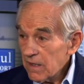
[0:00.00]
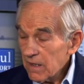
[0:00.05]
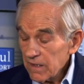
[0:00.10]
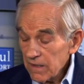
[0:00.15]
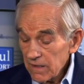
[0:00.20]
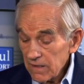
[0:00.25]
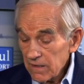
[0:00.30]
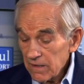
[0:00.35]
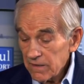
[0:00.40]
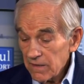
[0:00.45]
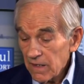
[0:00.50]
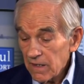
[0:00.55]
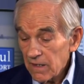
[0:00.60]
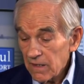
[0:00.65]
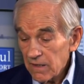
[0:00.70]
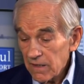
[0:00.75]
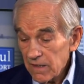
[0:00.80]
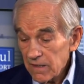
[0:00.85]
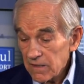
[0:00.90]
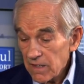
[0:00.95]
And
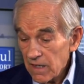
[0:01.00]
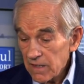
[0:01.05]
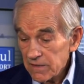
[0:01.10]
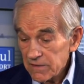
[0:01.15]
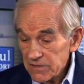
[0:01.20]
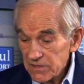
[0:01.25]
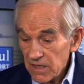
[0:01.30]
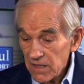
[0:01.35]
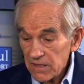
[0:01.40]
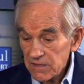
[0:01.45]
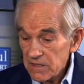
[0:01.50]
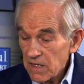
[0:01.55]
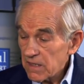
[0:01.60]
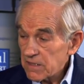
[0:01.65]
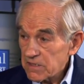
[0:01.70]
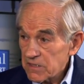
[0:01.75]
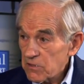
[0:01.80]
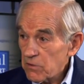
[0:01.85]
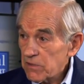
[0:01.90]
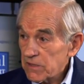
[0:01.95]
it's a
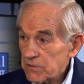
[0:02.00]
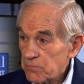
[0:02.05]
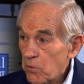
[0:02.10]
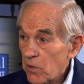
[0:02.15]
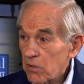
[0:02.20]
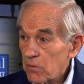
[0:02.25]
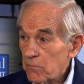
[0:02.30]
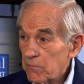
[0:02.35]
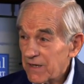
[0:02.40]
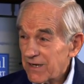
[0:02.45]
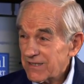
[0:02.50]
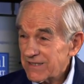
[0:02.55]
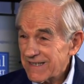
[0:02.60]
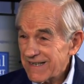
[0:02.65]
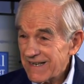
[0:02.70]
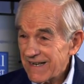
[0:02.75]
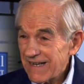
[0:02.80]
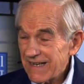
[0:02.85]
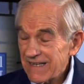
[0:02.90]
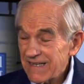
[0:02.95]
serious problem because
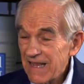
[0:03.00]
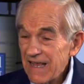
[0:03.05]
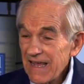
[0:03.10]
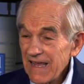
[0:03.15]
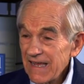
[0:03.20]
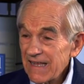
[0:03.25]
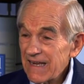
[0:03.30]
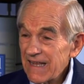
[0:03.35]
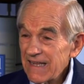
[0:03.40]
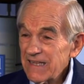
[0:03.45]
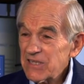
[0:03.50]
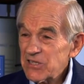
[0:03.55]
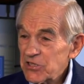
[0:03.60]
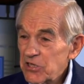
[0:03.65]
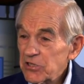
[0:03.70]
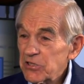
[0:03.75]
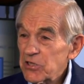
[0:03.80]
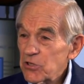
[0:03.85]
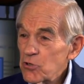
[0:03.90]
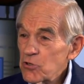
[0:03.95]
it
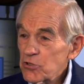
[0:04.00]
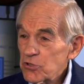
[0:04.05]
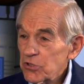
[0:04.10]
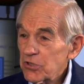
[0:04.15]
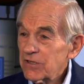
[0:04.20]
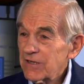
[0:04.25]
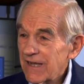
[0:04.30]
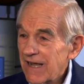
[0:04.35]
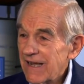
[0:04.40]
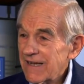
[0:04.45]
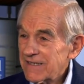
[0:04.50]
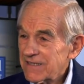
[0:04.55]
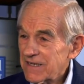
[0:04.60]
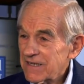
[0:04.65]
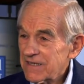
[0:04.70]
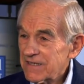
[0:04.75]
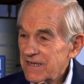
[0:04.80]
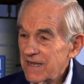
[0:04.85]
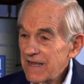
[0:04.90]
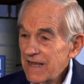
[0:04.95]

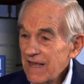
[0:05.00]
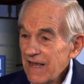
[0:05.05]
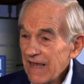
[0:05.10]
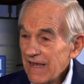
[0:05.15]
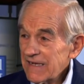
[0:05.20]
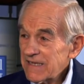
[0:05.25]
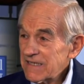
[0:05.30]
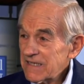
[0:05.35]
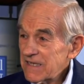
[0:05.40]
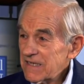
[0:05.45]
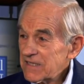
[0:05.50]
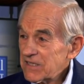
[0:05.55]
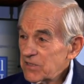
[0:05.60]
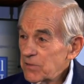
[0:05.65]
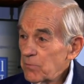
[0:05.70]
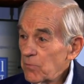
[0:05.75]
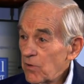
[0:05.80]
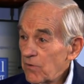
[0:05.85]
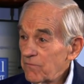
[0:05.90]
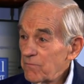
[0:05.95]
institutionalizes a
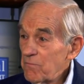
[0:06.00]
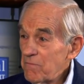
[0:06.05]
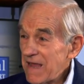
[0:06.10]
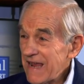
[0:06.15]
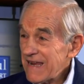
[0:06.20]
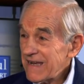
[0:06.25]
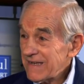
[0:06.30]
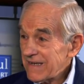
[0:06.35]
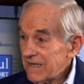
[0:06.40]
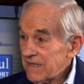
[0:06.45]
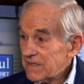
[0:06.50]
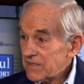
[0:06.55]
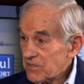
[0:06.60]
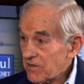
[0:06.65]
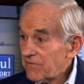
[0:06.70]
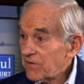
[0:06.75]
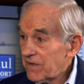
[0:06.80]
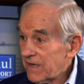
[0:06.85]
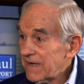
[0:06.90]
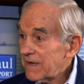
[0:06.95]
system of maintenance
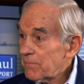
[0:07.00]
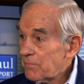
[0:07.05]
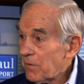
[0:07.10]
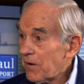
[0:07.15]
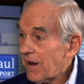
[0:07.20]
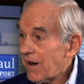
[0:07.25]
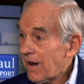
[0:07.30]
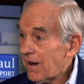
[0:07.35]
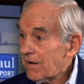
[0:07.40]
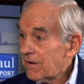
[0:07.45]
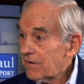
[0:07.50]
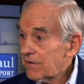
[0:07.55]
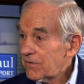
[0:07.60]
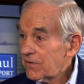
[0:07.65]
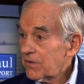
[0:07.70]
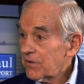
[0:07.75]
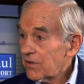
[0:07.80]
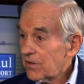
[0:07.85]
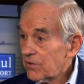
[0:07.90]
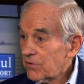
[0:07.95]
of an empire.
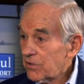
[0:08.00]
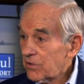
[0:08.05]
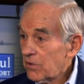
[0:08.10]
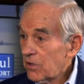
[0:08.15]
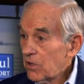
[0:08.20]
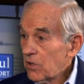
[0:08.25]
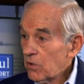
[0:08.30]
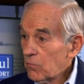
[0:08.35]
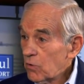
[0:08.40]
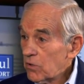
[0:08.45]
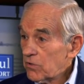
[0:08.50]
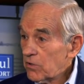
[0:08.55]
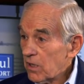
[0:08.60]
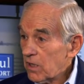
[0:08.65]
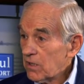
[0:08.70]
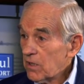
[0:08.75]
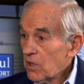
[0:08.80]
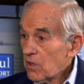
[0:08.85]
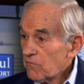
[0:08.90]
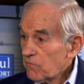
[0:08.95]
We're
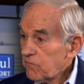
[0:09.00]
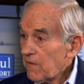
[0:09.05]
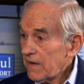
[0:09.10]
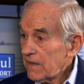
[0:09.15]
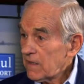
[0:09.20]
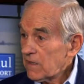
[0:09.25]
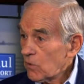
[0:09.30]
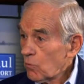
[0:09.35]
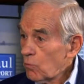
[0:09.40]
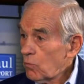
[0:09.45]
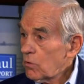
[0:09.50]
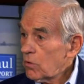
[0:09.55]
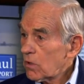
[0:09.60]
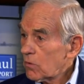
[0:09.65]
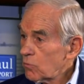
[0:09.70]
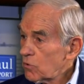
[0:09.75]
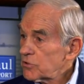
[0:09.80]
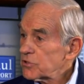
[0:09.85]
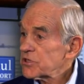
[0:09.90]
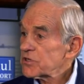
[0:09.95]
not fighting a war.
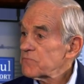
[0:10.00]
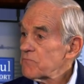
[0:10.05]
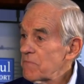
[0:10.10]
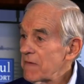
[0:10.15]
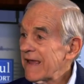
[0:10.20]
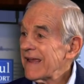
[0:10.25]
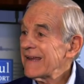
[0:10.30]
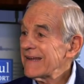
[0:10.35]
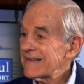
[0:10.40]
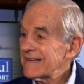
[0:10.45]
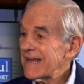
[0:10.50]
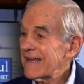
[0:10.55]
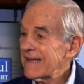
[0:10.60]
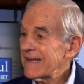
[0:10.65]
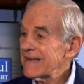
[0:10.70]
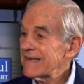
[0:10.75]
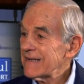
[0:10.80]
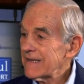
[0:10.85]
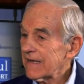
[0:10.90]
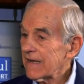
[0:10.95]
We're just
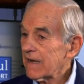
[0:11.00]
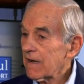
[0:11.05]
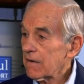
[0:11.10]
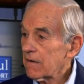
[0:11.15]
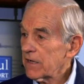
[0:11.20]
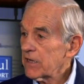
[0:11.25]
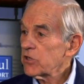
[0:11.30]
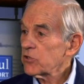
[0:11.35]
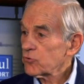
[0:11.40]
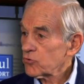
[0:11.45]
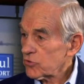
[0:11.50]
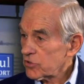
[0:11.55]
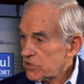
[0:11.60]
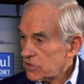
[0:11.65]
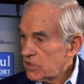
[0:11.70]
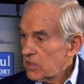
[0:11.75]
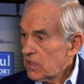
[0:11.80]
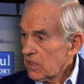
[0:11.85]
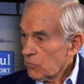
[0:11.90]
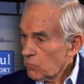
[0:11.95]
maintaining our
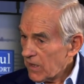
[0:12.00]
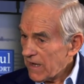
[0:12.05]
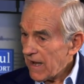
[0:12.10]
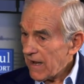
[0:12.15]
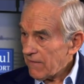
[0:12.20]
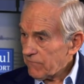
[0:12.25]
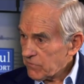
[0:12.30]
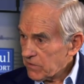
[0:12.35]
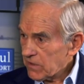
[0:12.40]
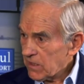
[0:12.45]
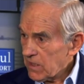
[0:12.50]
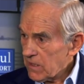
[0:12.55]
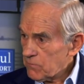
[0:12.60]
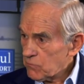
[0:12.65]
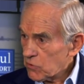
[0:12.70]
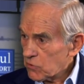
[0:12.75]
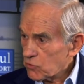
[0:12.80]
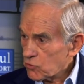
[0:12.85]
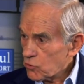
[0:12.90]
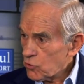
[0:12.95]
interests. And we have to keep
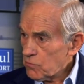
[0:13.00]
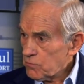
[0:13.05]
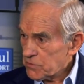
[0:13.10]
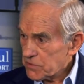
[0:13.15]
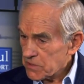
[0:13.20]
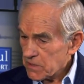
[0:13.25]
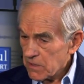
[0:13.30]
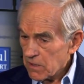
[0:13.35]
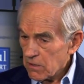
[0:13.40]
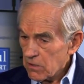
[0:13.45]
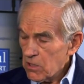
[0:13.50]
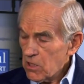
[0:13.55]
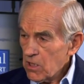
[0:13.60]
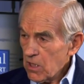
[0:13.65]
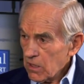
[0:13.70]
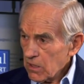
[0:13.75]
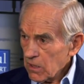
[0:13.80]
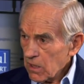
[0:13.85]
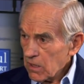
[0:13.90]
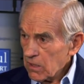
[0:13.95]
the troops there
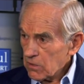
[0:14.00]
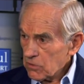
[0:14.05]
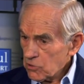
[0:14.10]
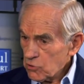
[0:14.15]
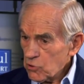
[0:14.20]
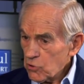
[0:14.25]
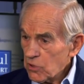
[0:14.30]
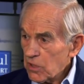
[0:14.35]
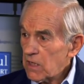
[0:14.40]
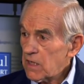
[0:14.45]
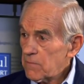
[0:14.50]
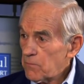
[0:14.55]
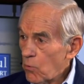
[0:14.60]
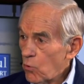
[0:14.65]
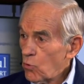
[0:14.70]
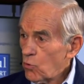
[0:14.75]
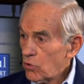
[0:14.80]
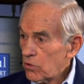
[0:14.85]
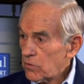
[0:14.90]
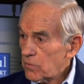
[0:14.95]
to keep
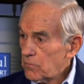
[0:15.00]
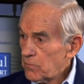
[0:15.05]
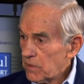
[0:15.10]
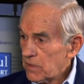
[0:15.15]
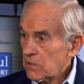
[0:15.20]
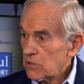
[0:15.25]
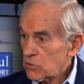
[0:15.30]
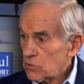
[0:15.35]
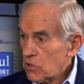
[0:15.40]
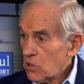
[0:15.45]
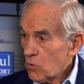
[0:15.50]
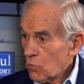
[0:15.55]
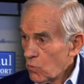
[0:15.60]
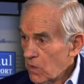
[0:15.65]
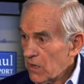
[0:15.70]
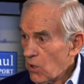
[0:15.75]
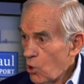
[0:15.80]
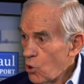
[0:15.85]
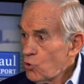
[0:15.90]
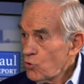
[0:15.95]
order because
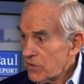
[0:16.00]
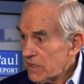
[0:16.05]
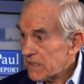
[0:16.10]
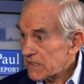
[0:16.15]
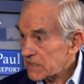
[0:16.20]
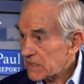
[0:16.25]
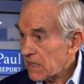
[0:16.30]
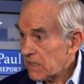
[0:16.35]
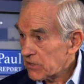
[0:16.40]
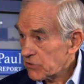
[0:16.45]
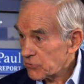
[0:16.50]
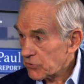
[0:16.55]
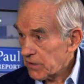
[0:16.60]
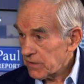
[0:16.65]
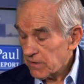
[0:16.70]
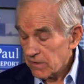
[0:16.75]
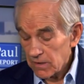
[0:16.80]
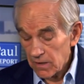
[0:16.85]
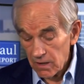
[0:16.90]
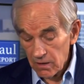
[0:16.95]
we own this country
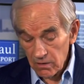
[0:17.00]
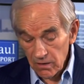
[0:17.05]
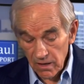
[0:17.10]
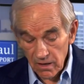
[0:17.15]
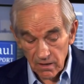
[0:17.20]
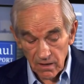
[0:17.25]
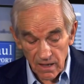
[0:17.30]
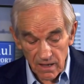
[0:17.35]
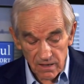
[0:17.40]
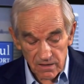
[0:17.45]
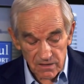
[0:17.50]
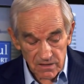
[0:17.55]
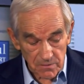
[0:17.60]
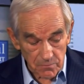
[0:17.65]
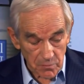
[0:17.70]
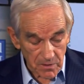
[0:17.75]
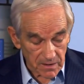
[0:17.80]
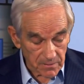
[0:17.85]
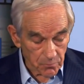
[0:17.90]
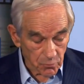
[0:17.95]
now. And that is the
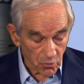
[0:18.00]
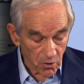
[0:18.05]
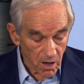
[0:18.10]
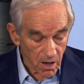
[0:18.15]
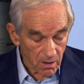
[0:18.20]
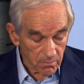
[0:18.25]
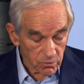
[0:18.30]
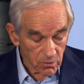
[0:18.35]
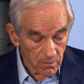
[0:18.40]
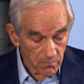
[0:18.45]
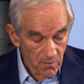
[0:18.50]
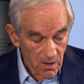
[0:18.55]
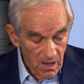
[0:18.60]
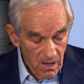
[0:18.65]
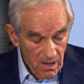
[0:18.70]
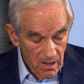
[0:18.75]
big problem.